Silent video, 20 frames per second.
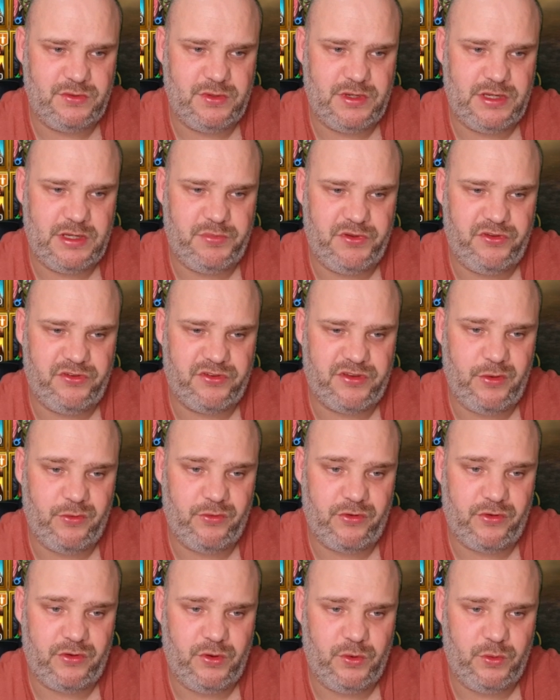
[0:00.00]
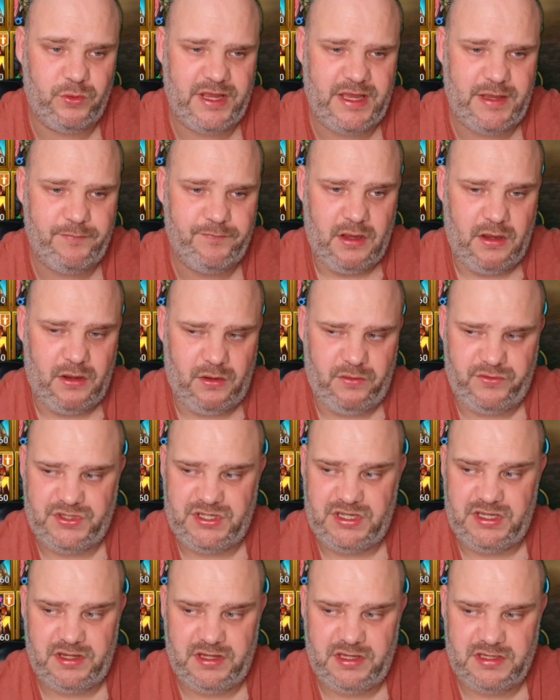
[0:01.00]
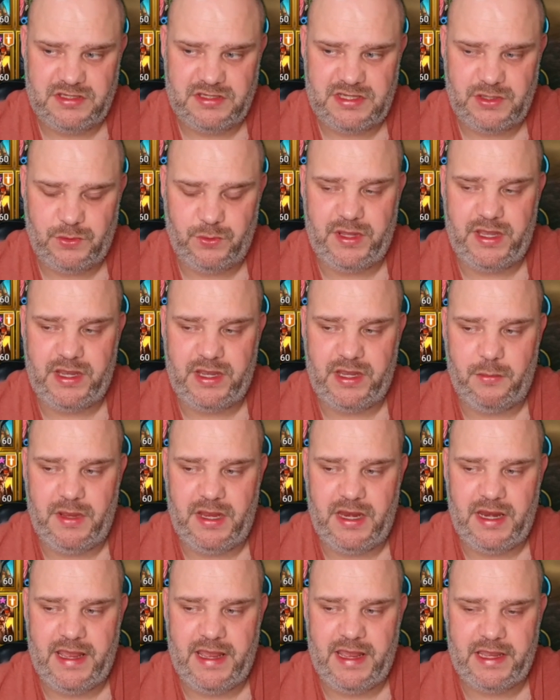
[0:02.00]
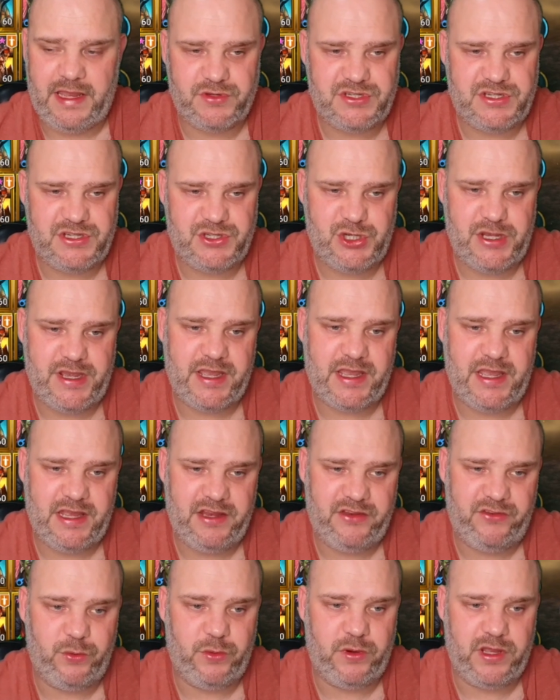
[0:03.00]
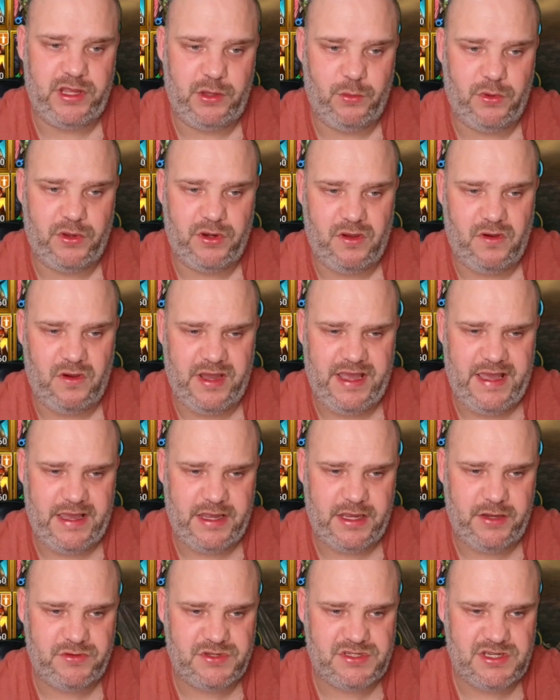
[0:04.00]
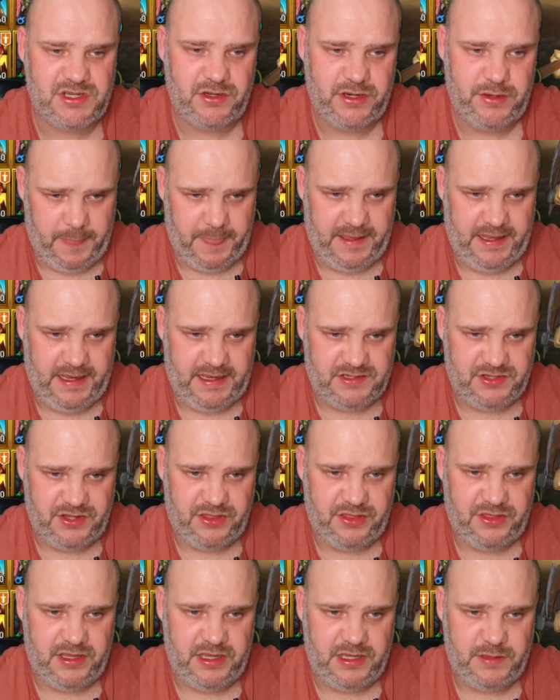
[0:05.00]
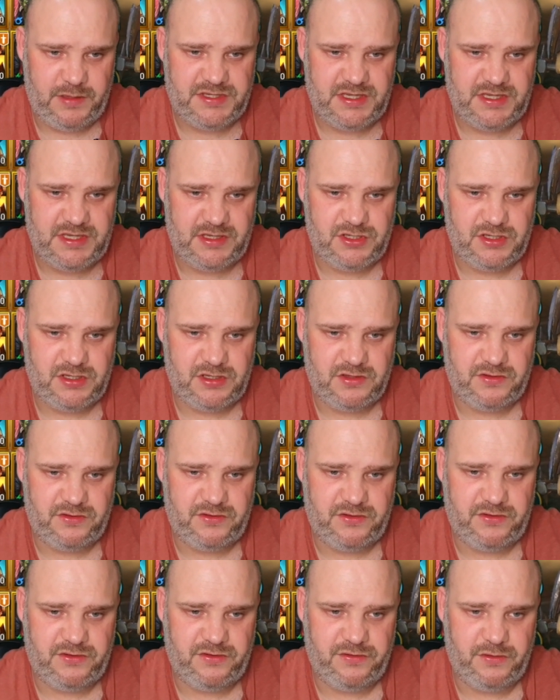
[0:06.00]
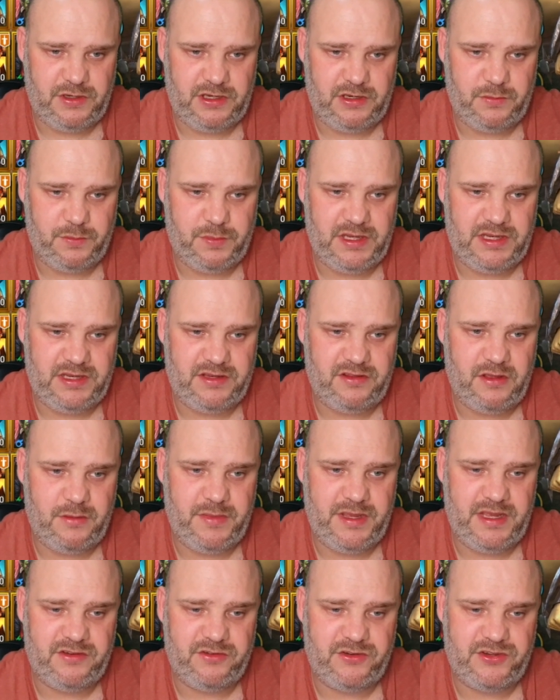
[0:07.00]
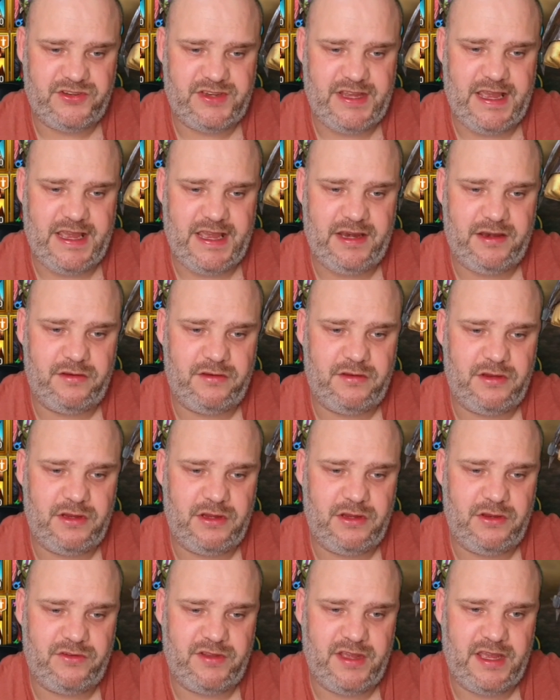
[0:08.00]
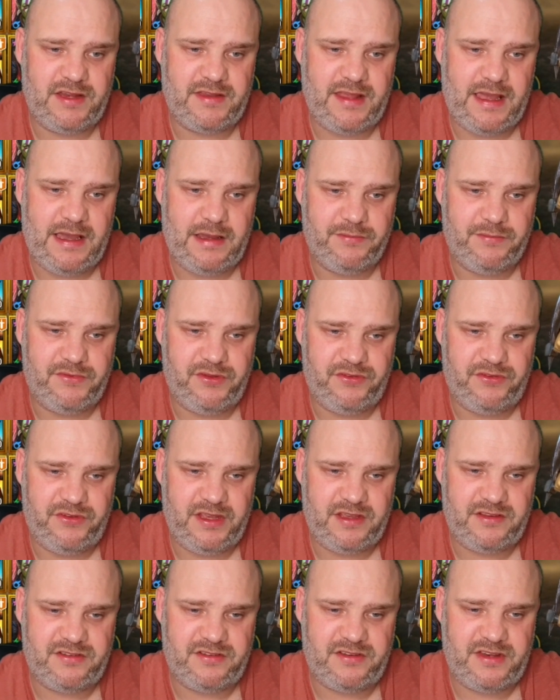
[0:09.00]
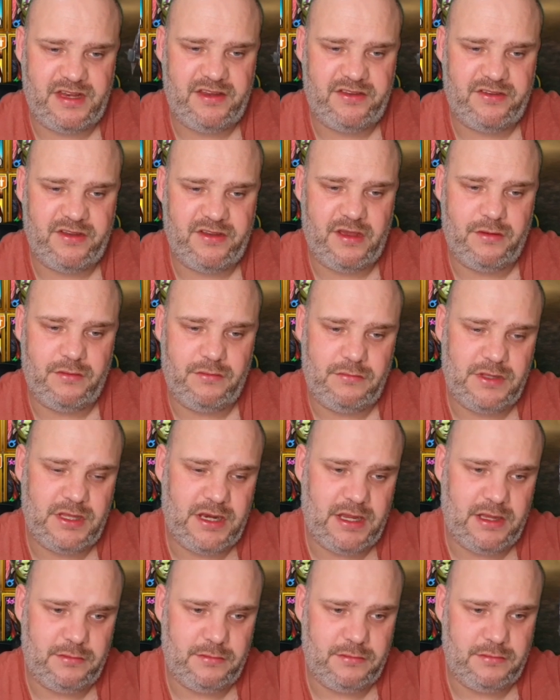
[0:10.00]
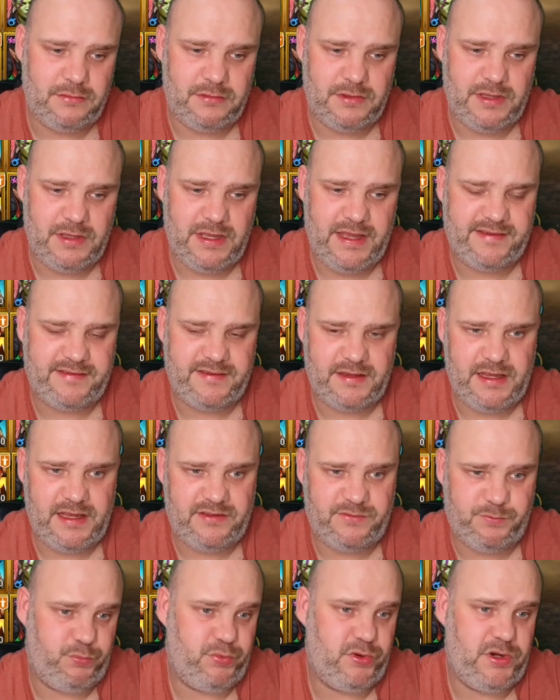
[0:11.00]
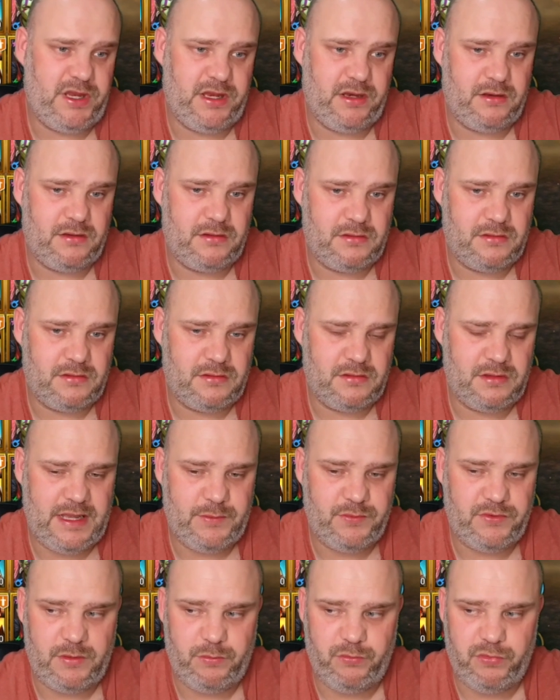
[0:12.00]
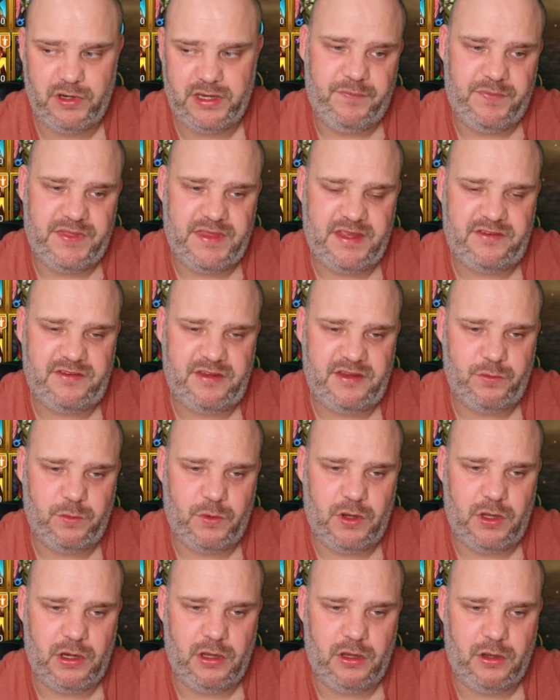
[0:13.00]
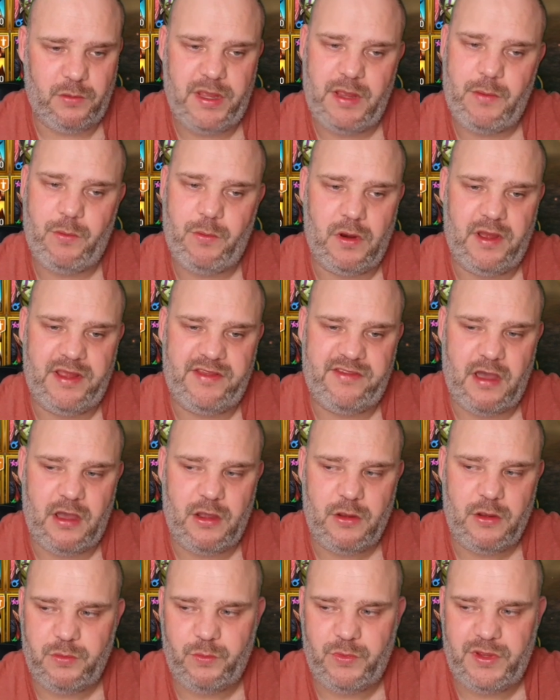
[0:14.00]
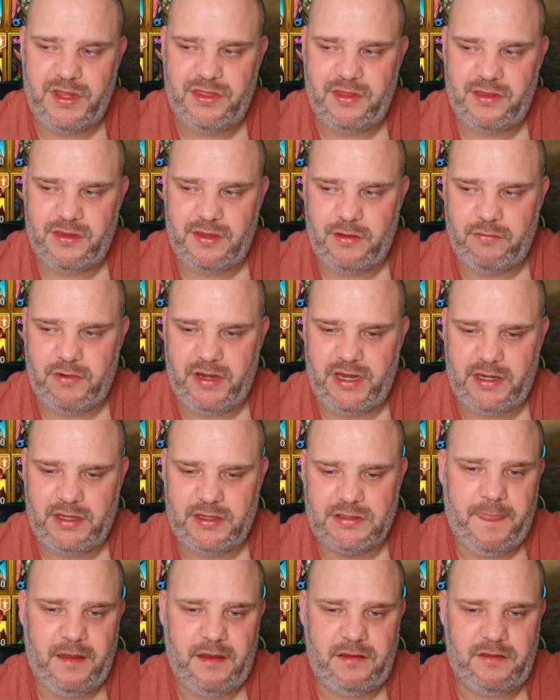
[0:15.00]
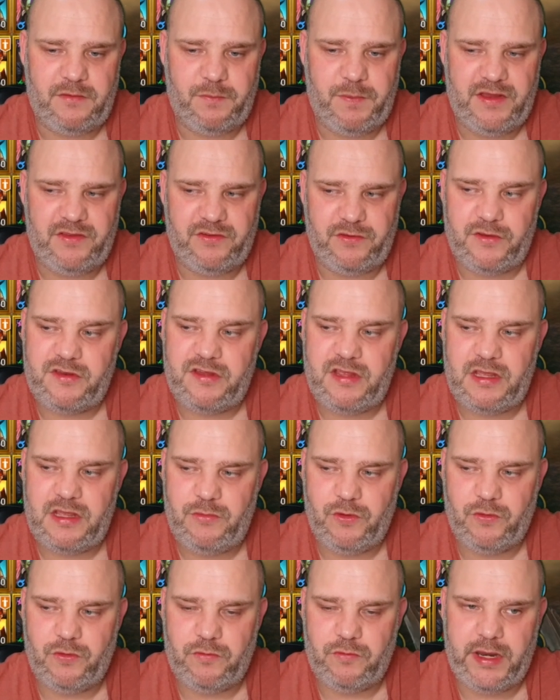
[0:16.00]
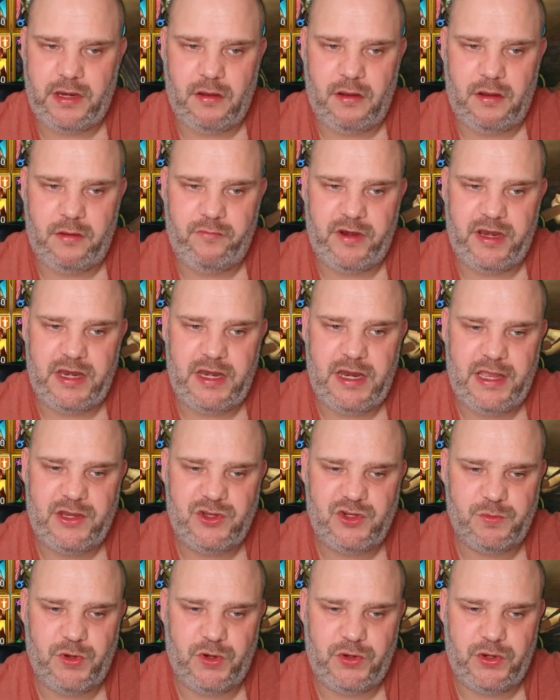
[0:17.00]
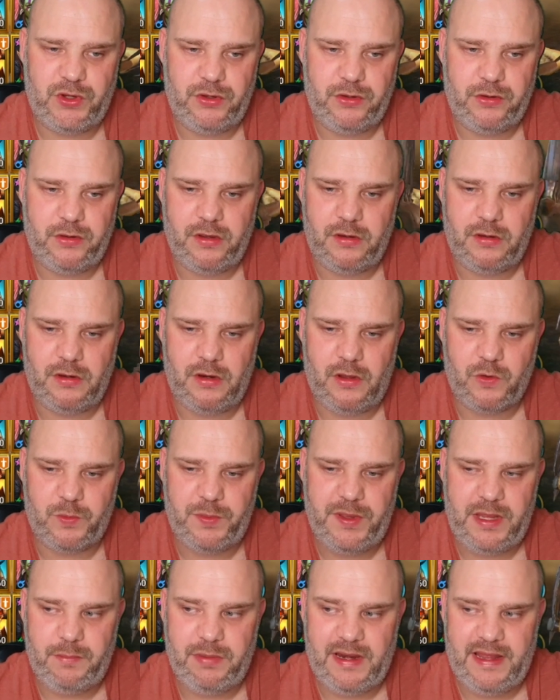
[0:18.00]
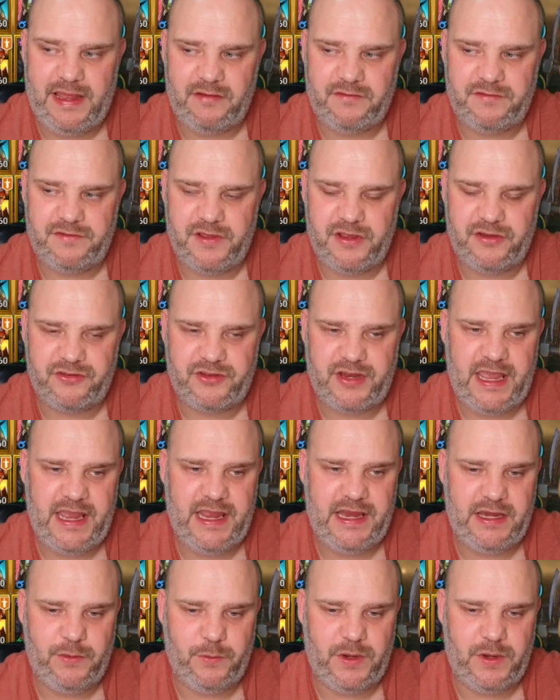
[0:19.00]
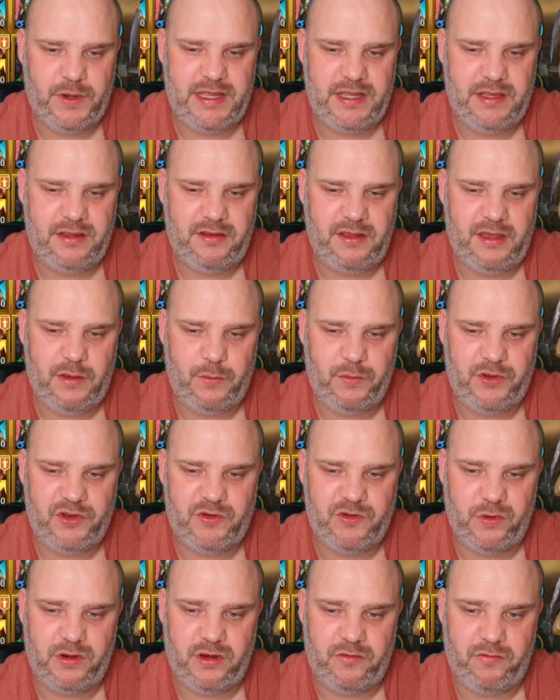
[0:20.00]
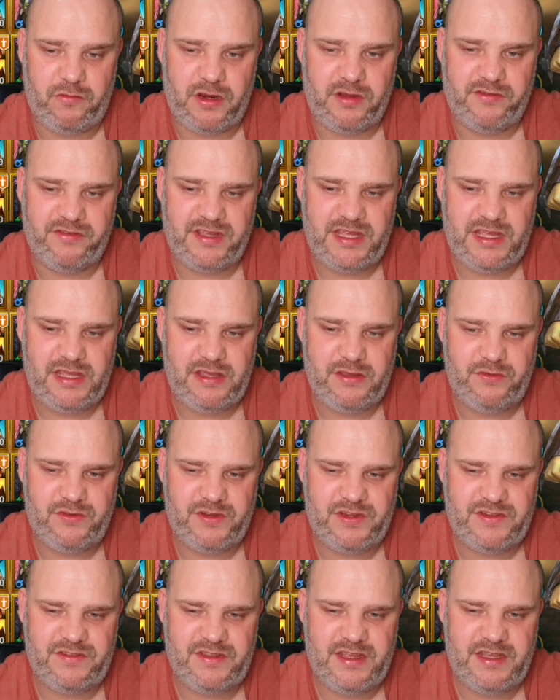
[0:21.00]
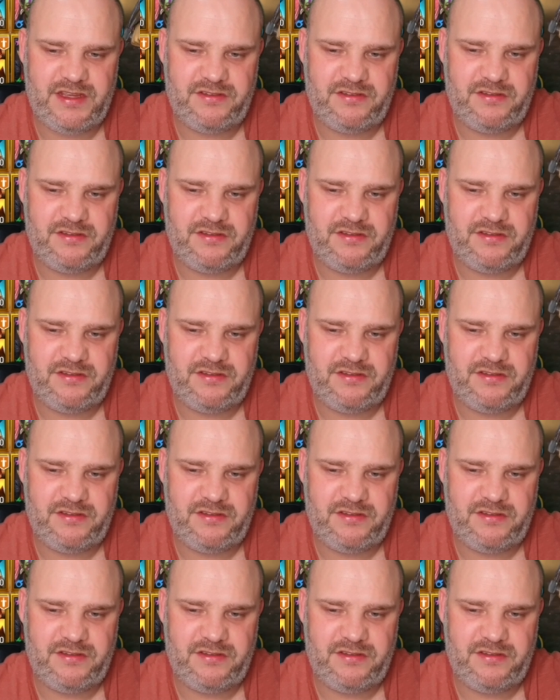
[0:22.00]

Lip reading: put the skills on cooldown. Obviously, there's still then going to be an accuracy check, hence why you want high accuracy on him. He has a 30% chance to fully deplete 10 meter of standard. You take that up to 60, so, you know, it's brilliant. Absolutely brilliant. This is what a lot of people like to open with in the arena. It depends on the team you're running. I'm running Hegemon, who can lock people out first anyway, at which point I'd rather he uses this.